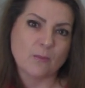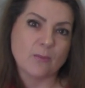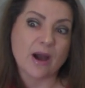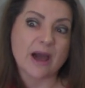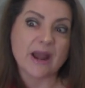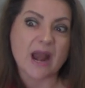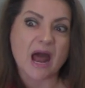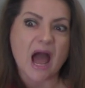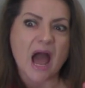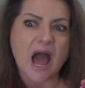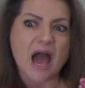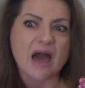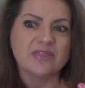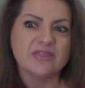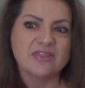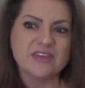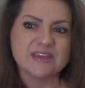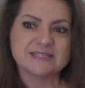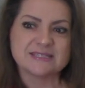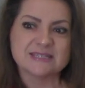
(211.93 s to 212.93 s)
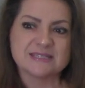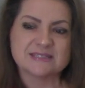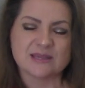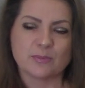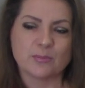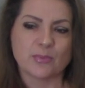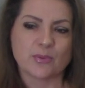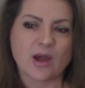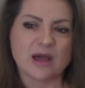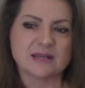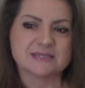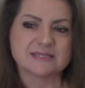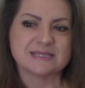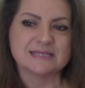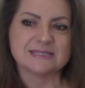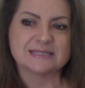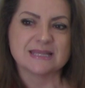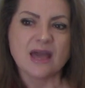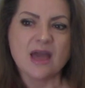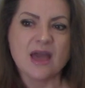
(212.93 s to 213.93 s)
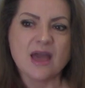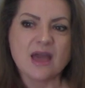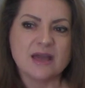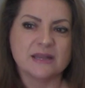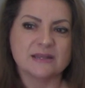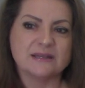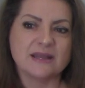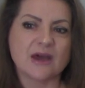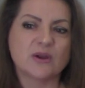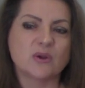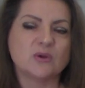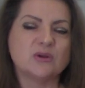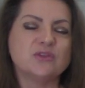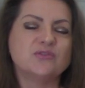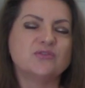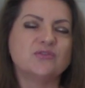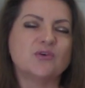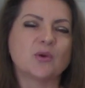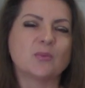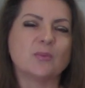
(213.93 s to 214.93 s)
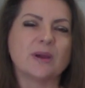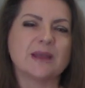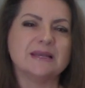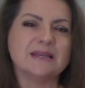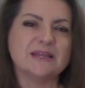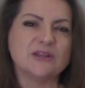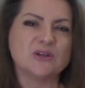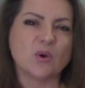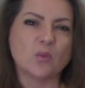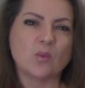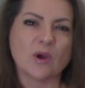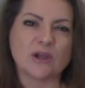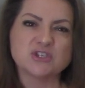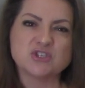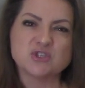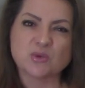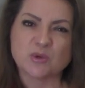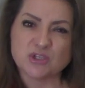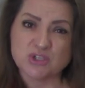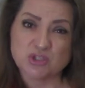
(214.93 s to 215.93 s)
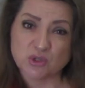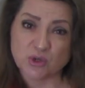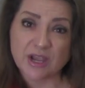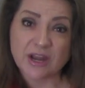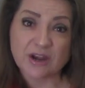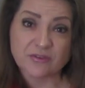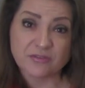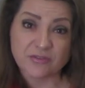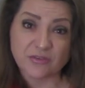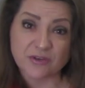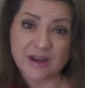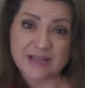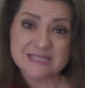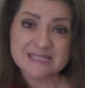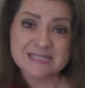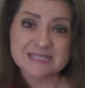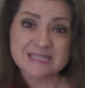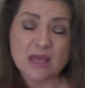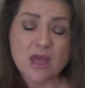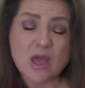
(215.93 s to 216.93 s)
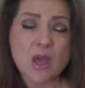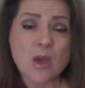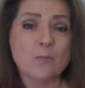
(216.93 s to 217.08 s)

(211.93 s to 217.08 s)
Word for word: But this is a process not only for my little one to enjoy her friends,